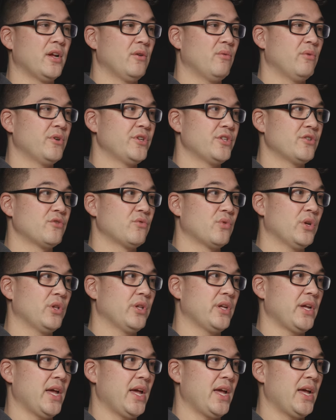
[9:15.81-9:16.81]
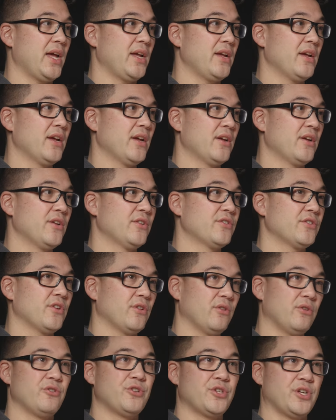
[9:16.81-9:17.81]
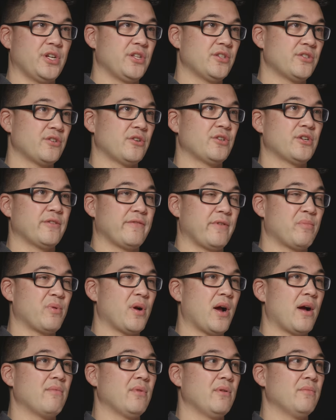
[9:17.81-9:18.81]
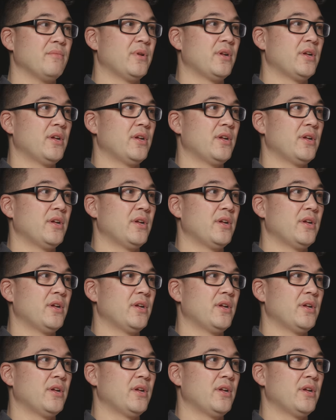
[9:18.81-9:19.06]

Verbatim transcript: which is really a solution in search of a problem,